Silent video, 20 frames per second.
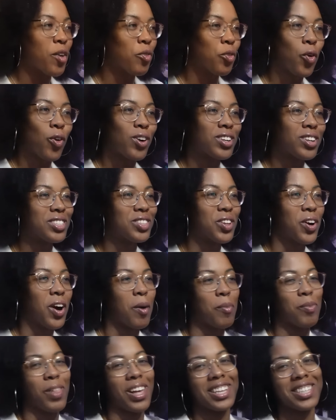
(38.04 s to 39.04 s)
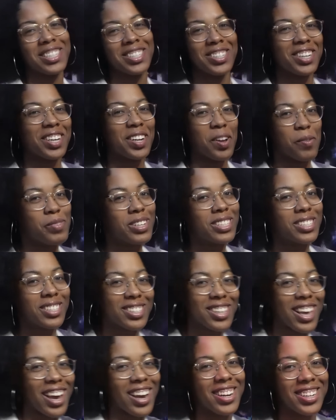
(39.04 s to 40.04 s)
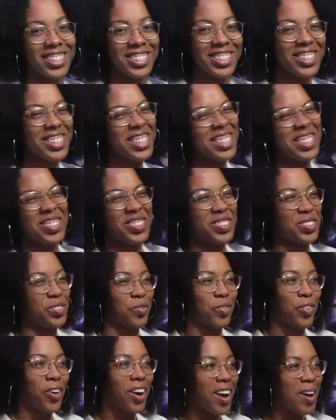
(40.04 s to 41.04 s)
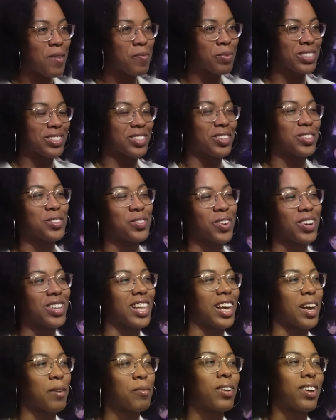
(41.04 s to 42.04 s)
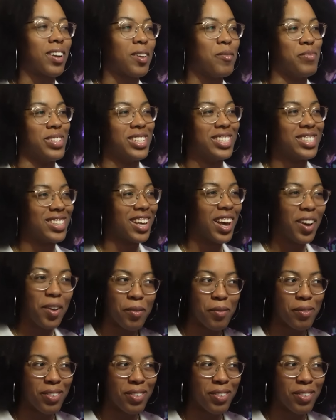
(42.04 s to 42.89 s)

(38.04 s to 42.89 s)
Of course, though, I'm like still gonna miss his character. Like it was four episodes worth. Like I'm gonna miss him.